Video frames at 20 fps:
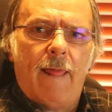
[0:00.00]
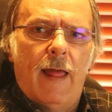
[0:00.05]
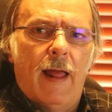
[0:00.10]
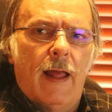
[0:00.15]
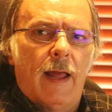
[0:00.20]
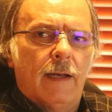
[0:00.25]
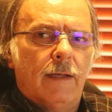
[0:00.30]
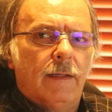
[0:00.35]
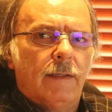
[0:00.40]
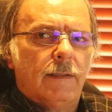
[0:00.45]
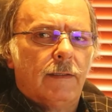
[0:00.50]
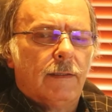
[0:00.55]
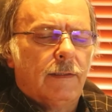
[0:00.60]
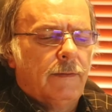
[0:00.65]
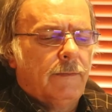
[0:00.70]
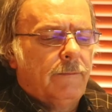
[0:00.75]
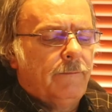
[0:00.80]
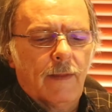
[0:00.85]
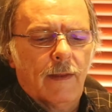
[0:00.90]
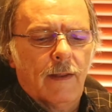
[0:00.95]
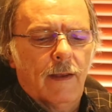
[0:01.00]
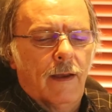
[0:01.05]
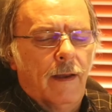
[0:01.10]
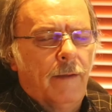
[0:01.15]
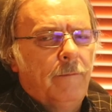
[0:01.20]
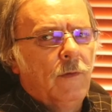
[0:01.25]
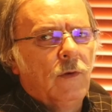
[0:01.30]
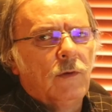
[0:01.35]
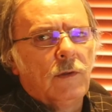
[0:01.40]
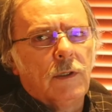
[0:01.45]
And
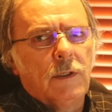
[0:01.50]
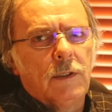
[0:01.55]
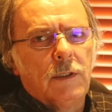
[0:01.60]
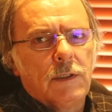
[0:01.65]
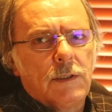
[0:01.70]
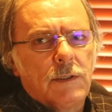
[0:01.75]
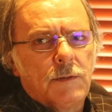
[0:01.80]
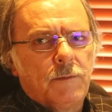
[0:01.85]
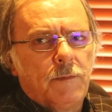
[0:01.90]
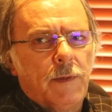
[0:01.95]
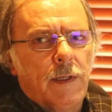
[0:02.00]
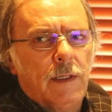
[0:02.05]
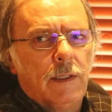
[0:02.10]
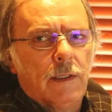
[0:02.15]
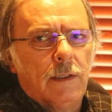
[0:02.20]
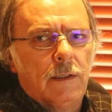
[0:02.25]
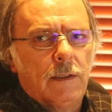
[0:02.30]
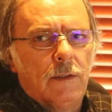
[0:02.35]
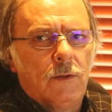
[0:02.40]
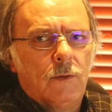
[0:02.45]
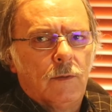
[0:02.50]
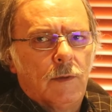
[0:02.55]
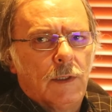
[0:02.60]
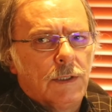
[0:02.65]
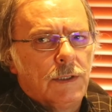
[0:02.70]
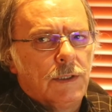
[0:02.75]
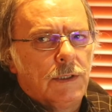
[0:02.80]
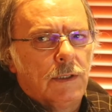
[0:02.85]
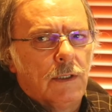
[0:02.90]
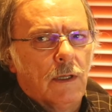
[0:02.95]
I'm not going to spend too
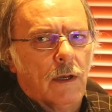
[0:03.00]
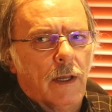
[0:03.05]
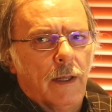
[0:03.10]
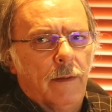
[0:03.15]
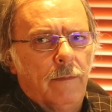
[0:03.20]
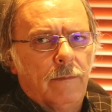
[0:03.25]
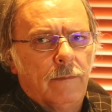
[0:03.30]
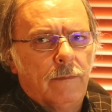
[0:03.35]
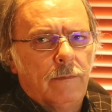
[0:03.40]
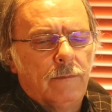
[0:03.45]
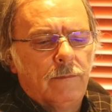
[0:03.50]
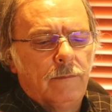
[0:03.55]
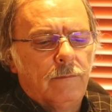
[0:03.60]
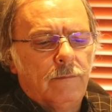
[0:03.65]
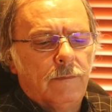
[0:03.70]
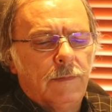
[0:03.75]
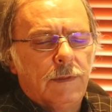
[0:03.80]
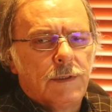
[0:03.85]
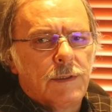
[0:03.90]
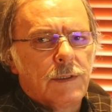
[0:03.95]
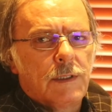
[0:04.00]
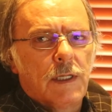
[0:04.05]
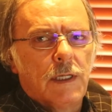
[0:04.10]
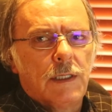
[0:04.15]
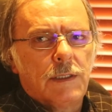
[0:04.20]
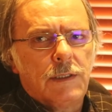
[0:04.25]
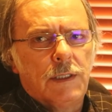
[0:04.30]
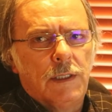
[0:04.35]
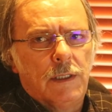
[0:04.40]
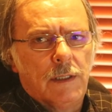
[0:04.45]
much time
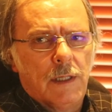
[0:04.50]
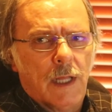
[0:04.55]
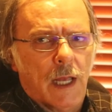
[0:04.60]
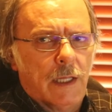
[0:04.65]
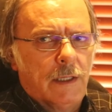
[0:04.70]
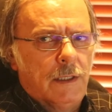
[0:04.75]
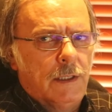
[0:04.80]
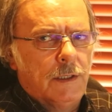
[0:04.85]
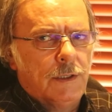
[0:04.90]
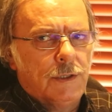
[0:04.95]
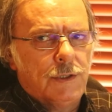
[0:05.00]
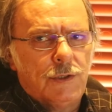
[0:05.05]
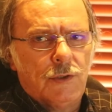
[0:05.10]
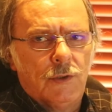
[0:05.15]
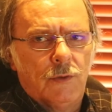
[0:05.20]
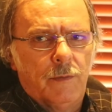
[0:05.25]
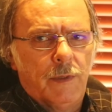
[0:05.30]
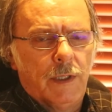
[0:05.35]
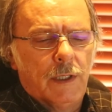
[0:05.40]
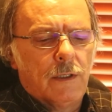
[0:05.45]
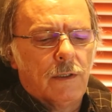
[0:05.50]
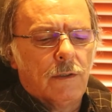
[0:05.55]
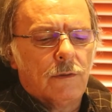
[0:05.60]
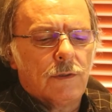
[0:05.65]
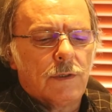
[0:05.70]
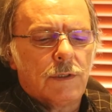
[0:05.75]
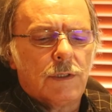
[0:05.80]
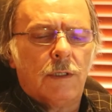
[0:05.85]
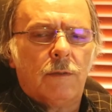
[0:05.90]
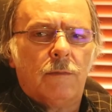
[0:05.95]
discussing that issue
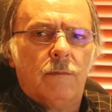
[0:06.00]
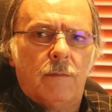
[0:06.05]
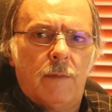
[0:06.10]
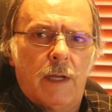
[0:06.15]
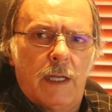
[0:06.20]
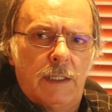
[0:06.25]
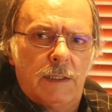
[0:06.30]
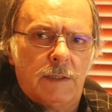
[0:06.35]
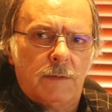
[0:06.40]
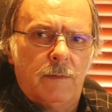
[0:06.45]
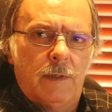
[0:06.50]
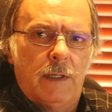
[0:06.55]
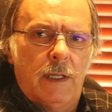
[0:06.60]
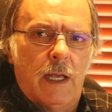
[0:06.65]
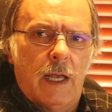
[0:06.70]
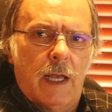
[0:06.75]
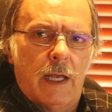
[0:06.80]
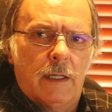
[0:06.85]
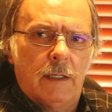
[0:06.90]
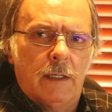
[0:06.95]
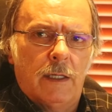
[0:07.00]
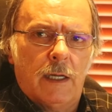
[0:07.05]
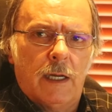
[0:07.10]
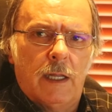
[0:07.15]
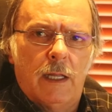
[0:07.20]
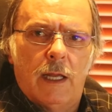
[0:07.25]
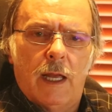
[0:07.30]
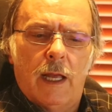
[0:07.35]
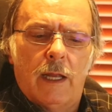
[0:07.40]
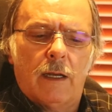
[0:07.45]
because it makes me
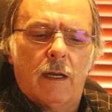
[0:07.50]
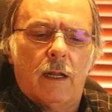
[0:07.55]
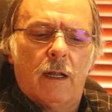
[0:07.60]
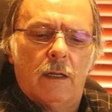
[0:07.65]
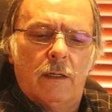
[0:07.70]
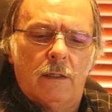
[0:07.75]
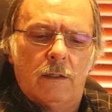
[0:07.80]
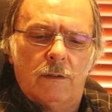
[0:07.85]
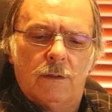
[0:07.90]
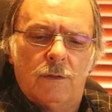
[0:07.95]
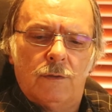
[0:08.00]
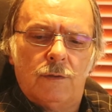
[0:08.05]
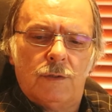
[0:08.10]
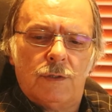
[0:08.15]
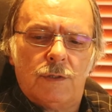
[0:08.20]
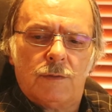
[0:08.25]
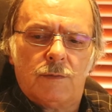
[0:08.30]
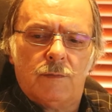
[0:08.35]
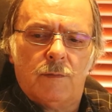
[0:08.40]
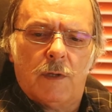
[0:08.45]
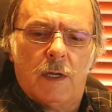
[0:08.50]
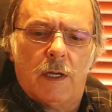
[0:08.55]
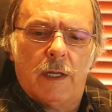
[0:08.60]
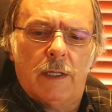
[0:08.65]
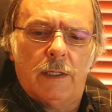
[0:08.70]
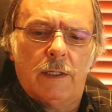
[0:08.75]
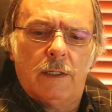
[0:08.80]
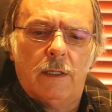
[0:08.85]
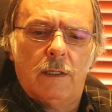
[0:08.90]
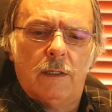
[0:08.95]
angry and I lose
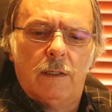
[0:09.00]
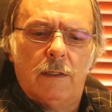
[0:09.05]
my